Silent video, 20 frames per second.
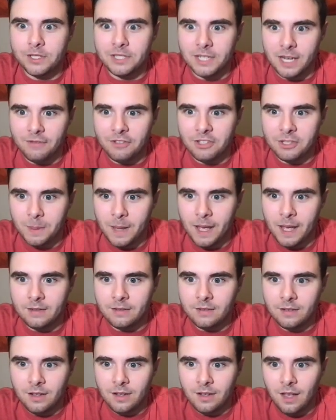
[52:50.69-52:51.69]
stuff has
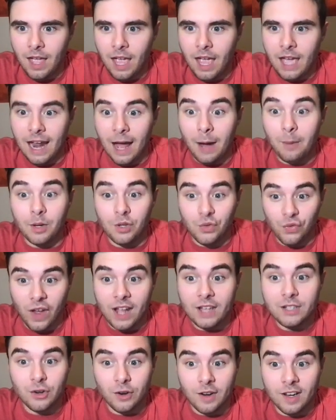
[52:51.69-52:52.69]
been and how much
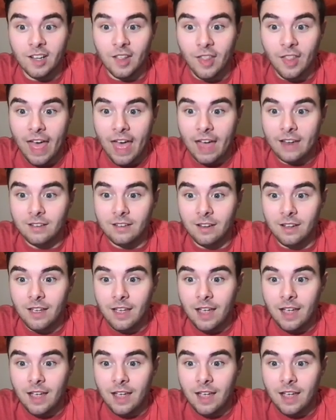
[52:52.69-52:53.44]
fans are into that,